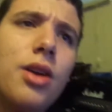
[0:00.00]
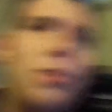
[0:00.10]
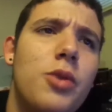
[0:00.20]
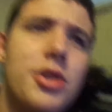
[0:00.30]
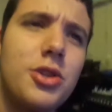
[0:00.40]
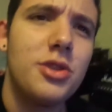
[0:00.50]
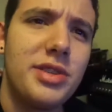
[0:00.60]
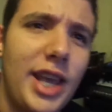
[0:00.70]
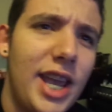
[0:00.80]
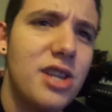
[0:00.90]
which
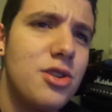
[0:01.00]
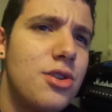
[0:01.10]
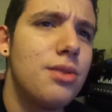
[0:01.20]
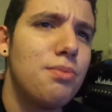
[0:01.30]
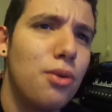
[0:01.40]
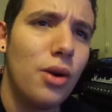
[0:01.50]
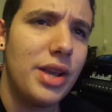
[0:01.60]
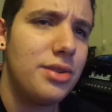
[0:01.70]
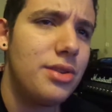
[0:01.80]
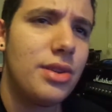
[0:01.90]
is H
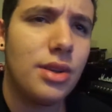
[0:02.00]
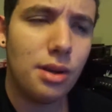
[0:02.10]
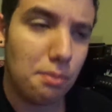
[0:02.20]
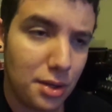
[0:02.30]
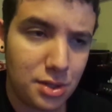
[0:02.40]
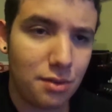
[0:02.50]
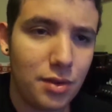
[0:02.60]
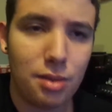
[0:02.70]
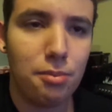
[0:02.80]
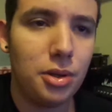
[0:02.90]
point a bunch of
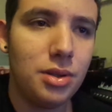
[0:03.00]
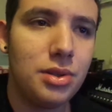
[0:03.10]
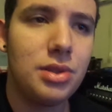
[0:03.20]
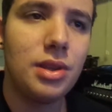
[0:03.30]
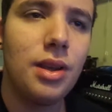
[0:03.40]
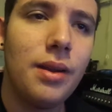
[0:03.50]
numbers,